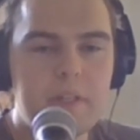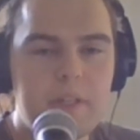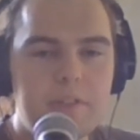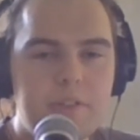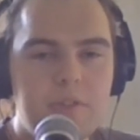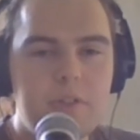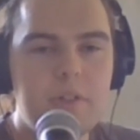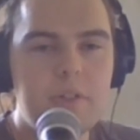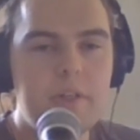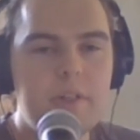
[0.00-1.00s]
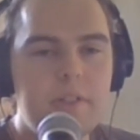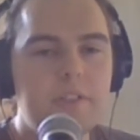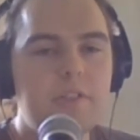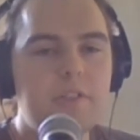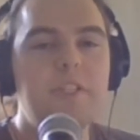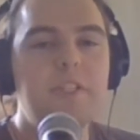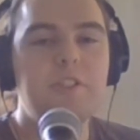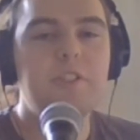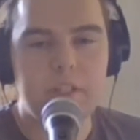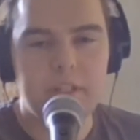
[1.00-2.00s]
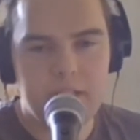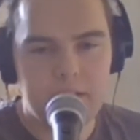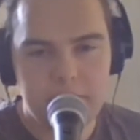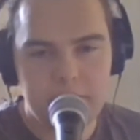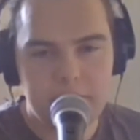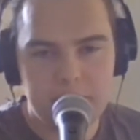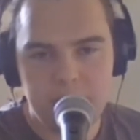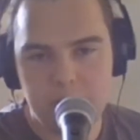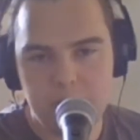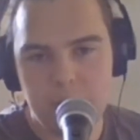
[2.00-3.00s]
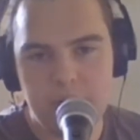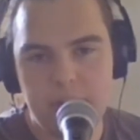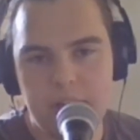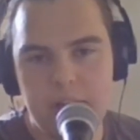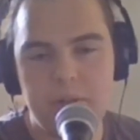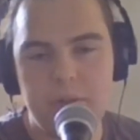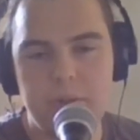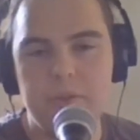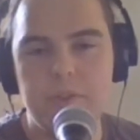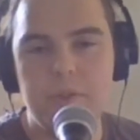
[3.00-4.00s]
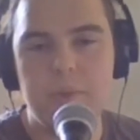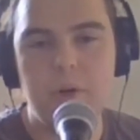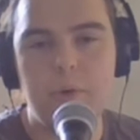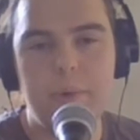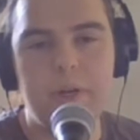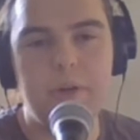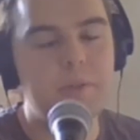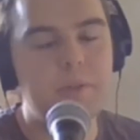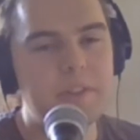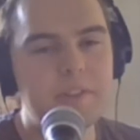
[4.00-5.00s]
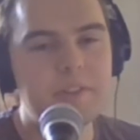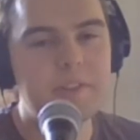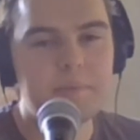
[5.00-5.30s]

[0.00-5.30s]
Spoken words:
It's not especially clear in the UI how you would go about doing this.